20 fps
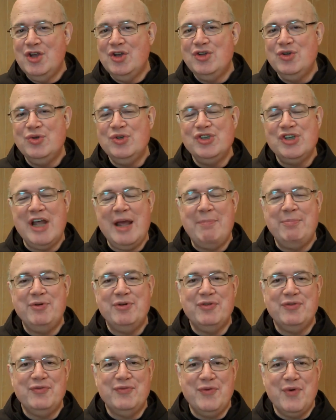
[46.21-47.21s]
to
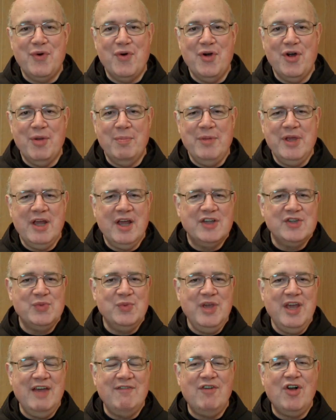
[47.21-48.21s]
chapter 4, because
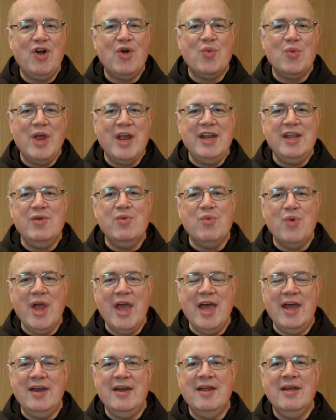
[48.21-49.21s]
we have already
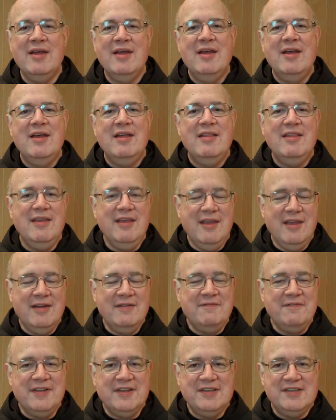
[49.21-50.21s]
read the
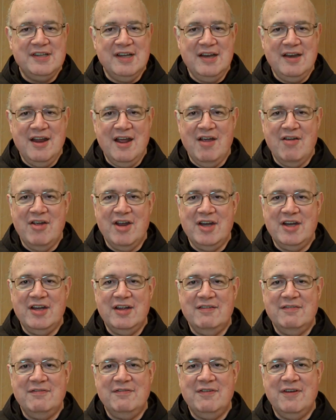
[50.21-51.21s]
infancy
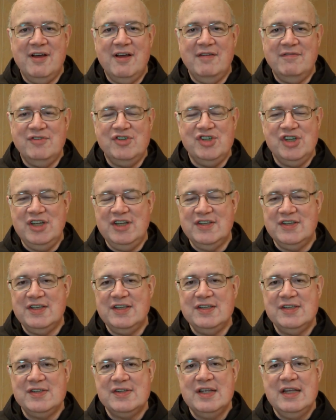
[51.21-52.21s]
narrative of
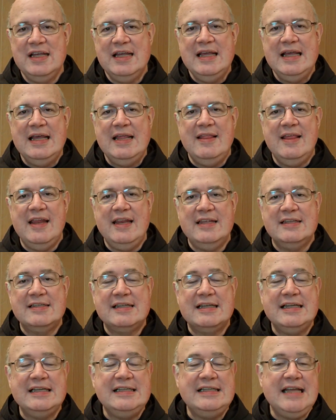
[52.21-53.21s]
Jesus that is
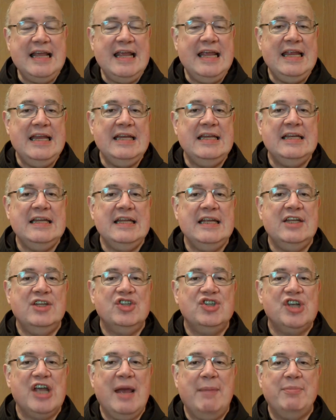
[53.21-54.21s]
contained in
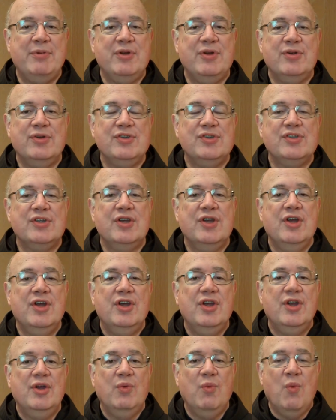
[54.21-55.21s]
chapters
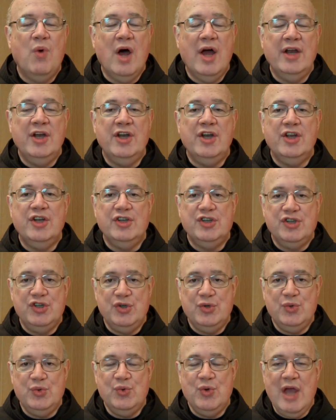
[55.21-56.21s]
1,
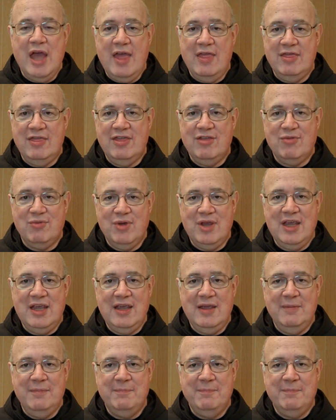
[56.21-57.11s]
2, and 3.